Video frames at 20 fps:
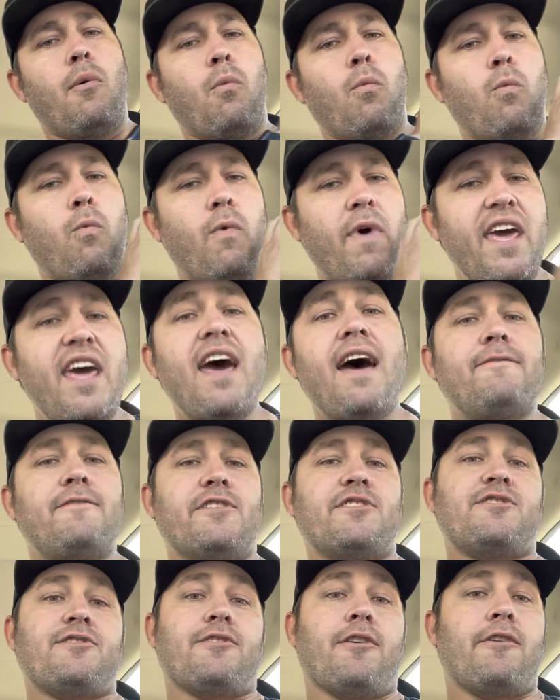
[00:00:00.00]
We have
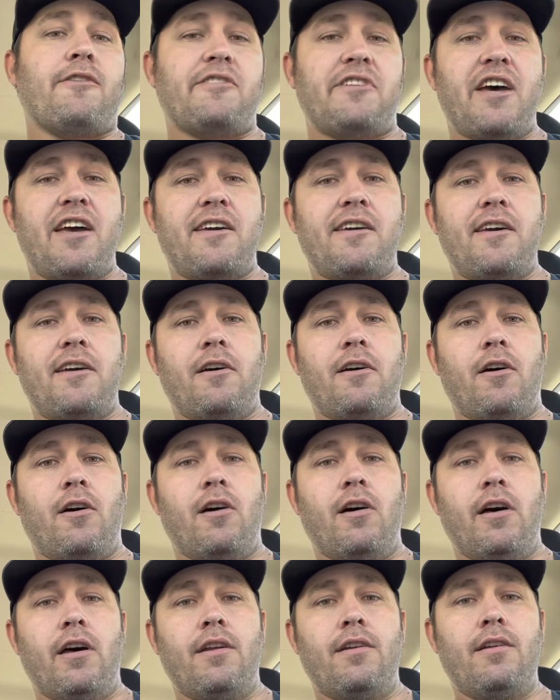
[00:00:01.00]
to start taking
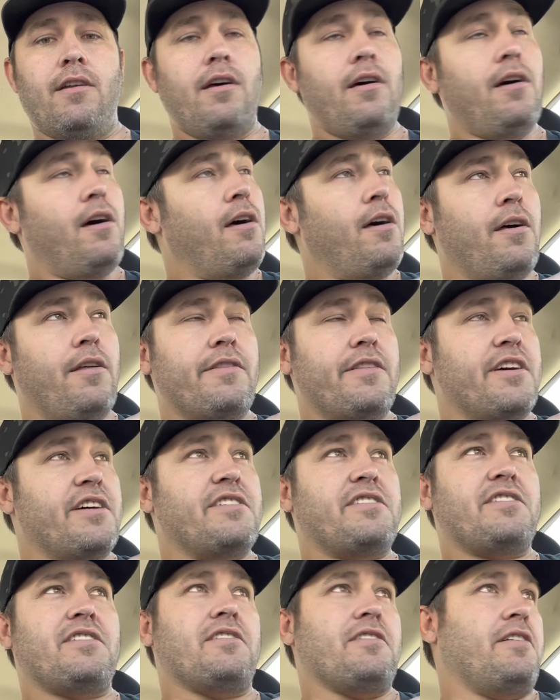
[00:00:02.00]
on
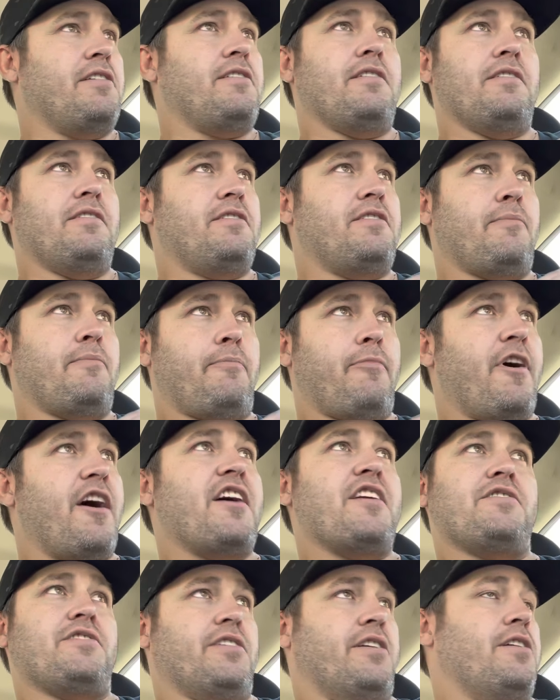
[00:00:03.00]
this
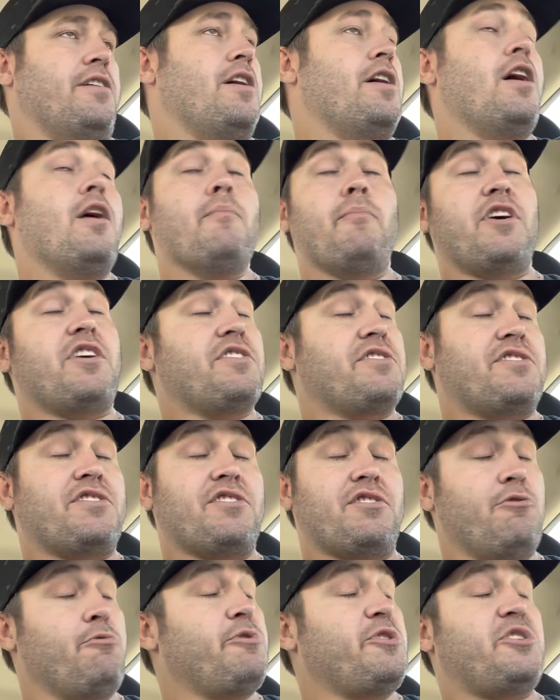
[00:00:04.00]
depression, because
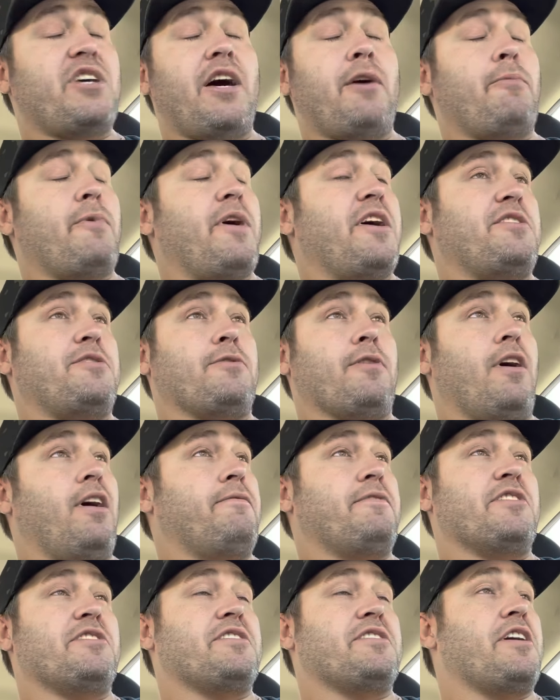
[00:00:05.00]
suicide rates are
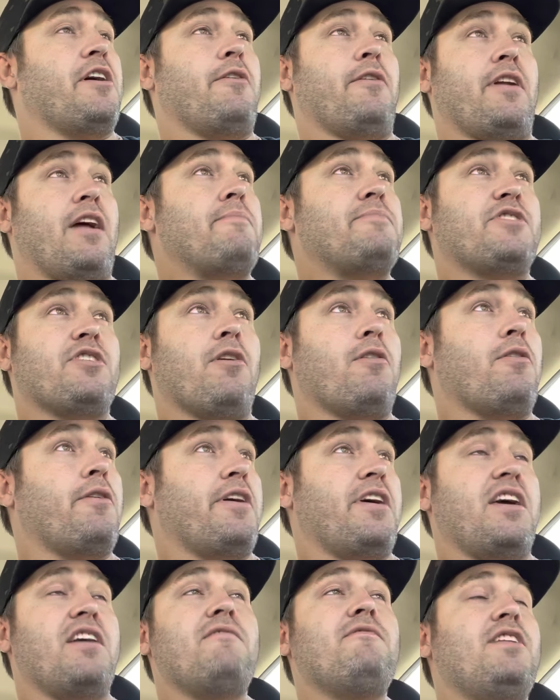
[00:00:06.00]
off the scale. And I'm
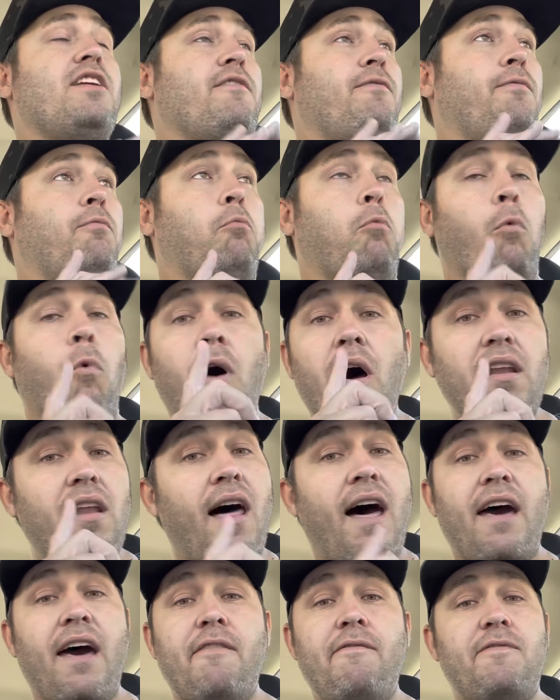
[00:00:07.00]
sorry, even if one
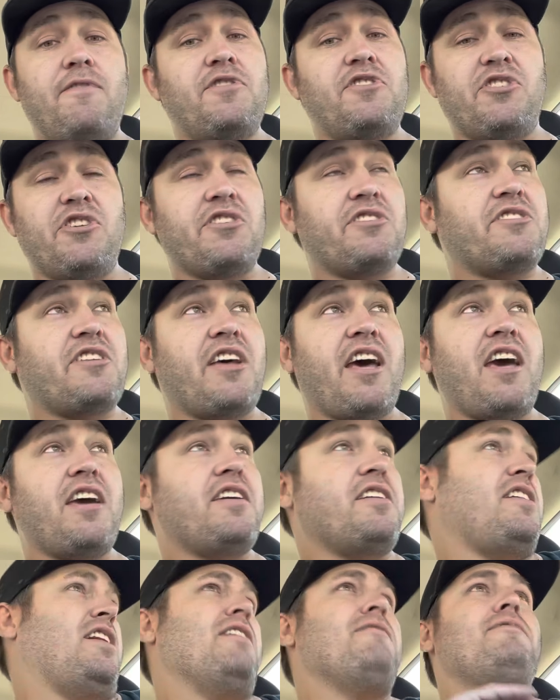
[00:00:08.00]
life is just
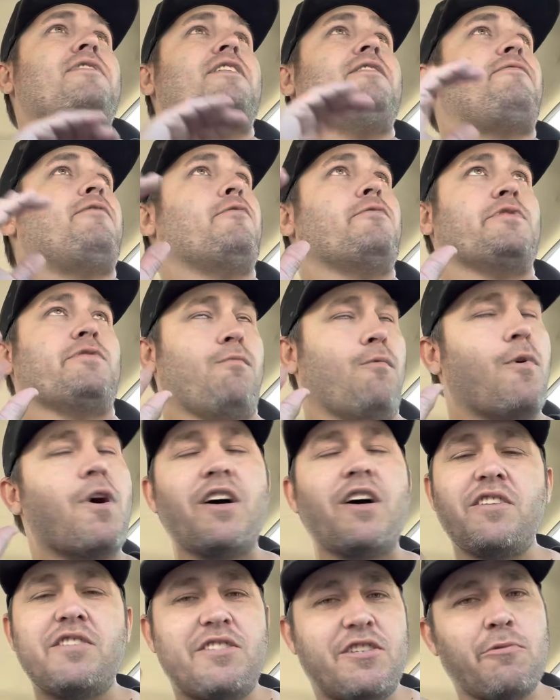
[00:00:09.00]
taken, even if it was
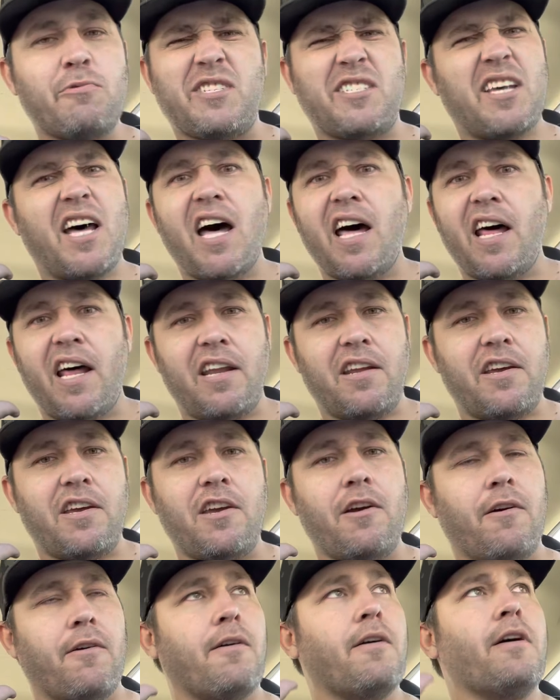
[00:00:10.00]
one suicide a
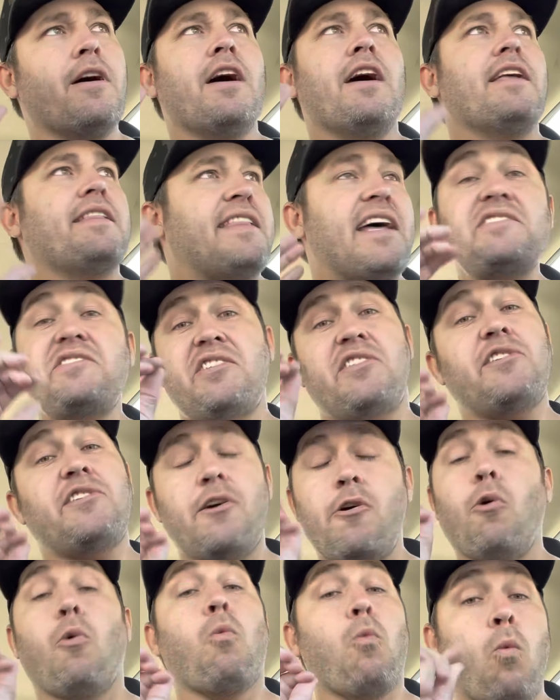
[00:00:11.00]
year, that's
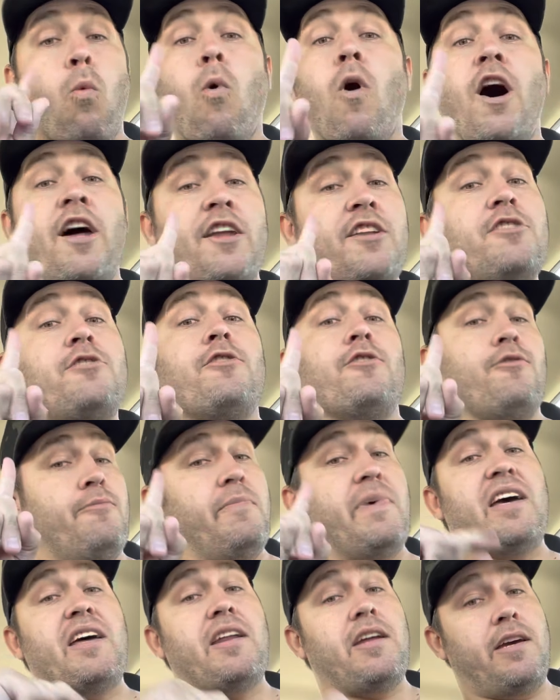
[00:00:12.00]
still one too
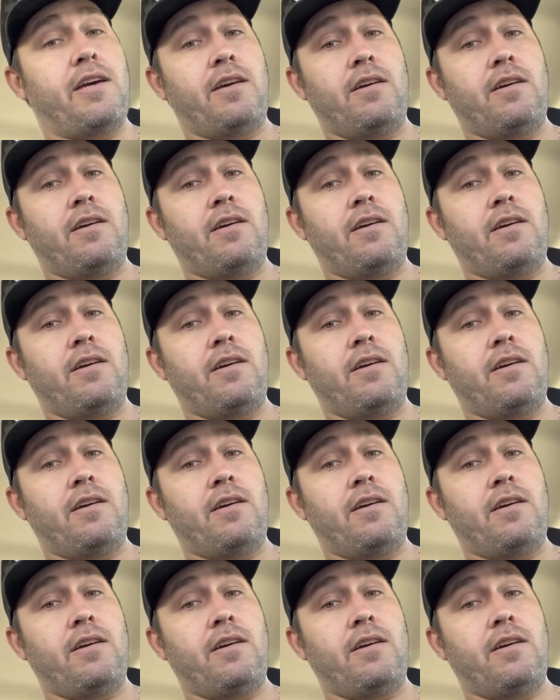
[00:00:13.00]
many.